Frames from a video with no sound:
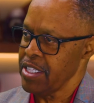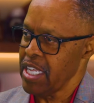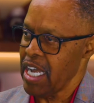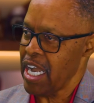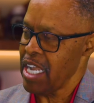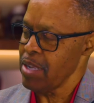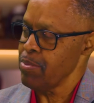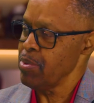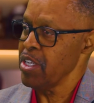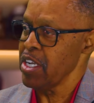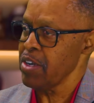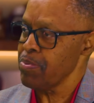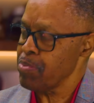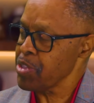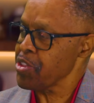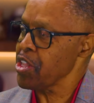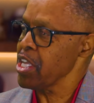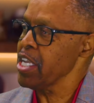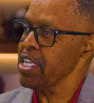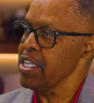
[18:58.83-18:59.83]
IBF. But
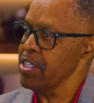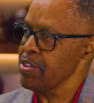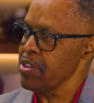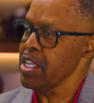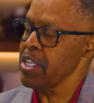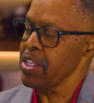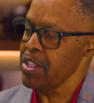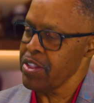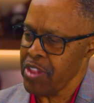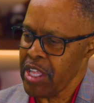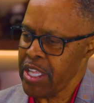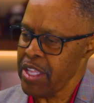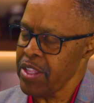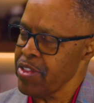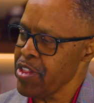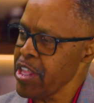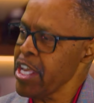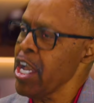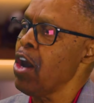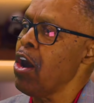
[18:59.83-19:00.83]

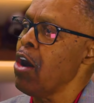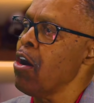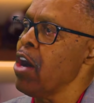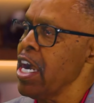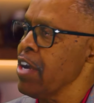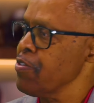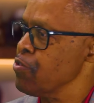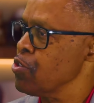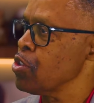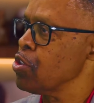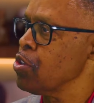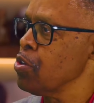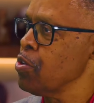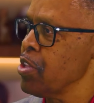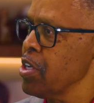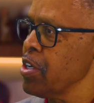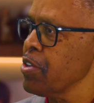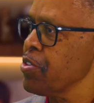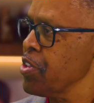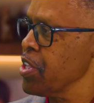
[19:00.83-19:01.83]
they all have to do
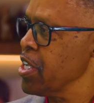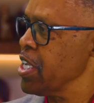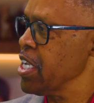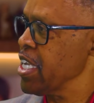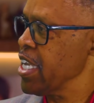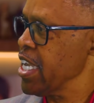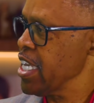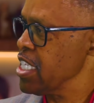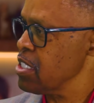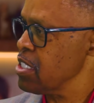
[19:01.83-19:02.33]
their thing, as